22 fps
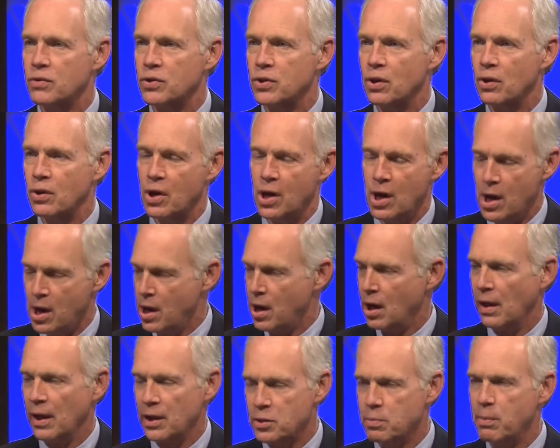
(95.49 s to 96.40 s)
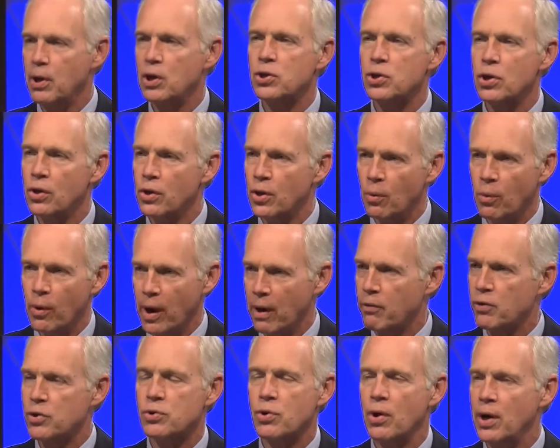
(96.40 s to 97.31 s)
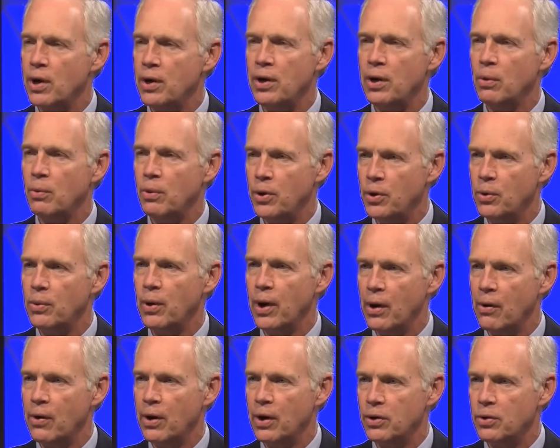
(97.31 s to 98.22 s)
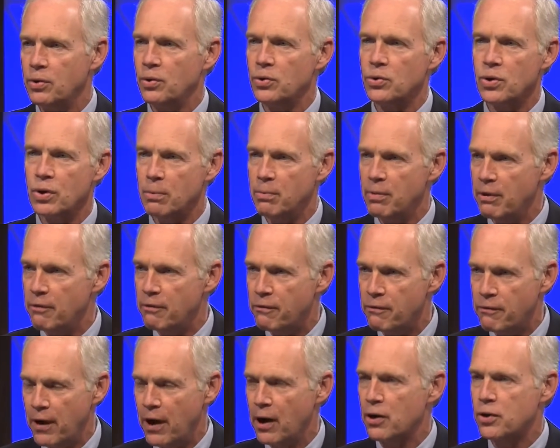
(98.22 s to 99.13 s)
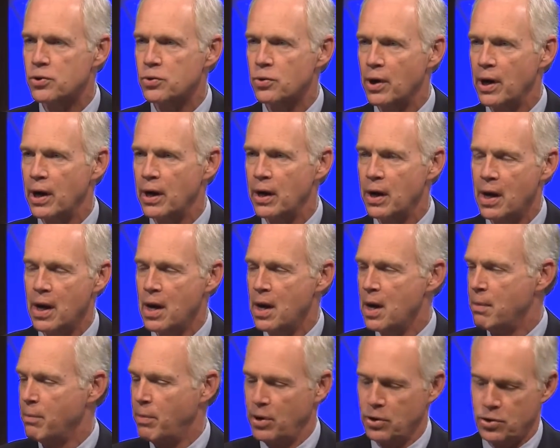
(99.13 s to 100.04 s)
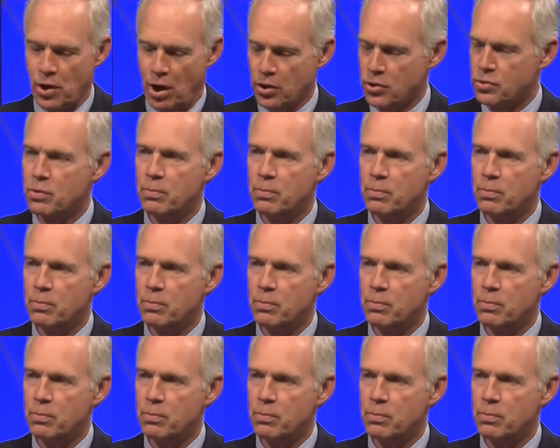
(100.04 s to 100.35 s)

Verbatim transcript: So, you know, let's make sure that whatever trade deal we do enter into is going to be fair trade, but it's also